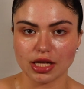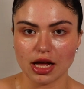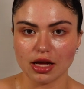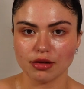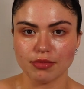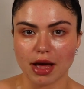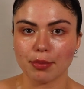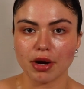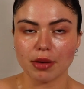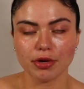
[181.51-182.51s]
that
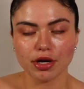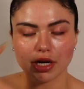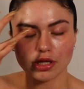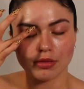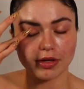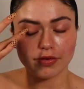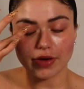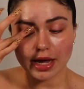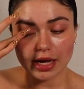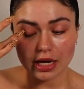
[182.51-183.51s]
matte primer and you'll be
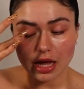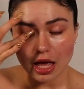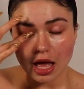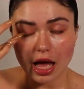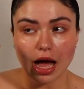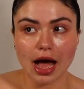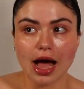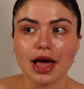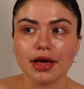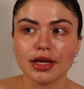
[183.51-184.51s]
fine.
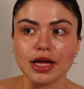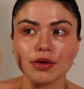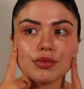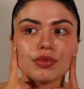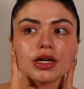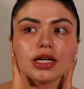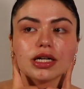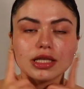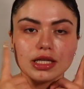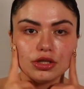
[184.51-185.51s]
I get
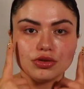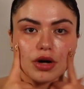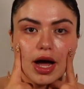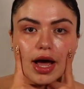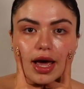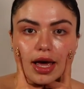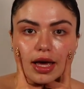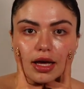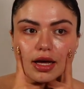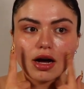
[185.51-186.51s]
really
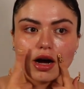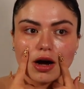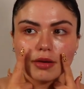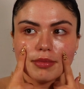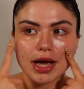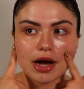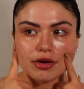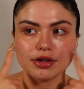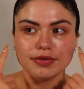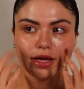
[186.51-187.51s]
dry on my
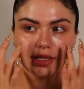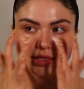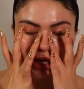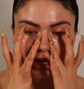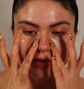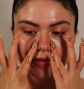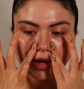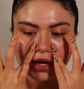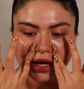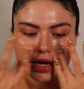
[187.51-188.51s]
outer face, like if
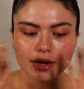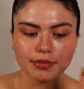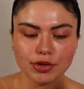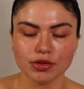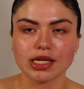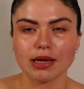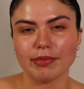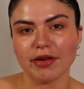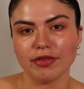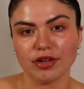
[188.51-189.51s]
I'm using a
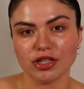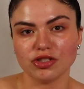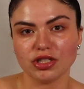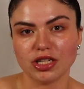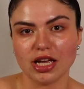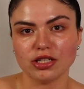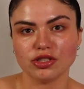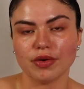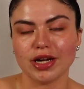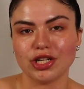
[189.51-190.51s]
matte foundation today,
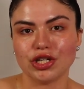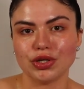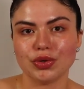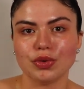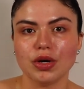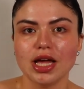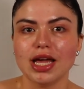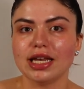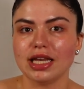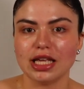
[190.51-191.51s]
so I do
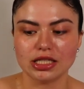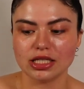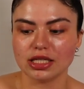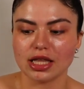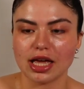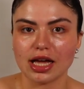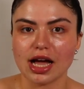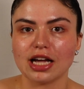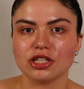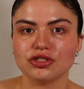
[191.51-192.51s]
need to like
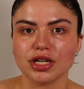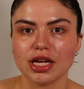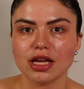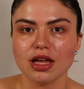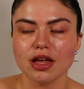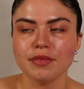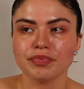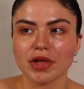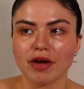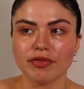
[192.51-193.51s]
hydrate.
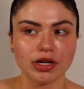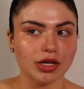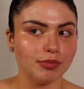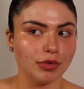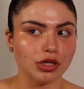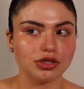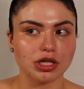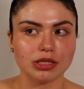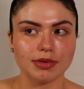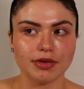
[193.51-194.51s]
I've already
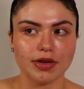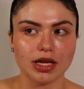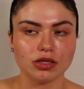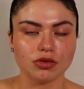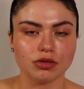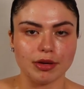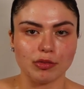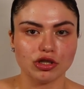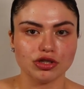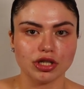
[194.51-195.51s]
moisturized my face with my
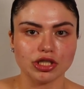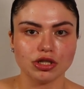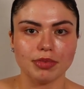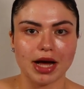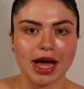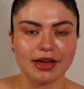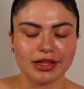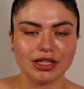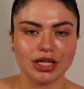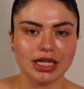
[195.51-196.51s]
moisturizer, but I
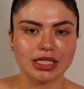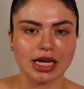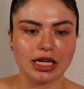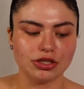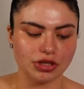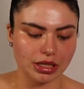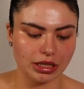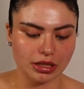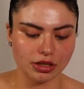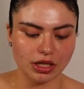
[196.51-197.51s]
need to
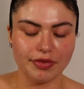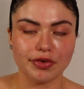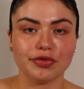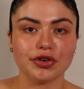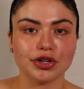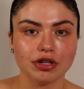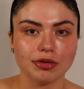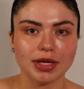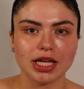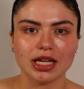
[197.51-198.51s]
hydrate even further
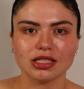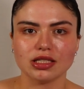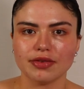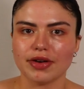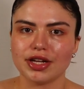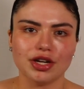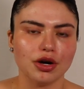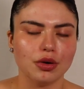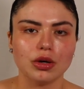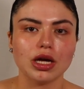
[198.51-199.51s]
because if I
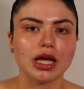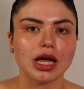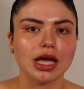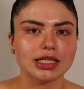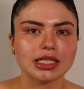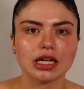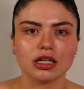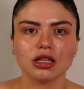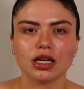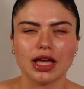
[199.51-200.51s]
don't, it's
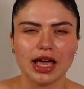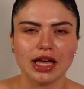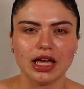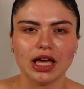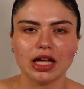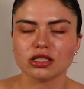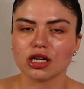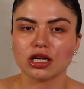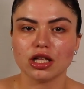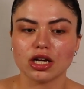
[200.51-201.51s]
gonna look cakey, it's
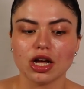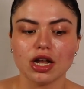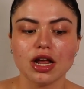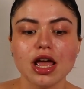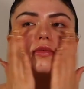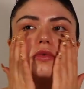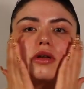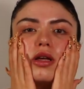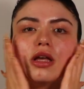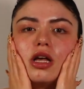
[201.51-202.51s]
not gonna look good.
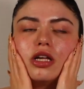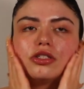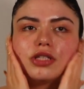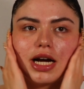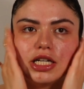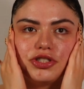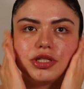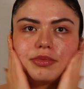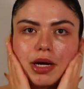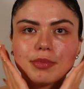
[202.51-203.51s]
So the
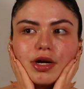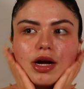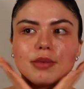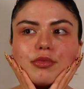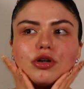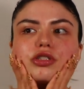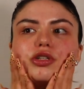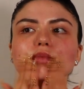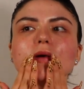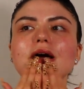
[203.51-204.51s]
hydrating primer, I'm more
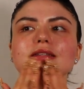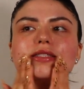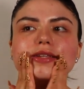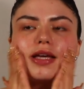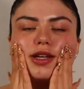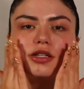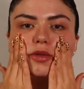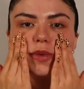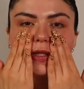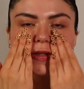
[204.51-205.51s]
so pressing
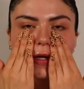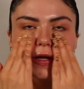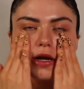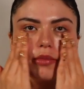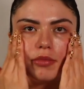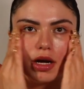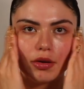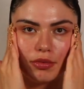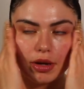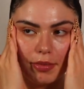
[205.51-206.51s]
into my skin, I'm
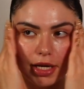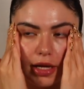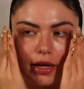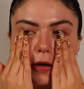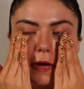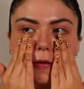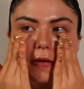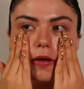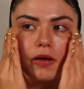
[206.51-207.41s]
not rubbing it in.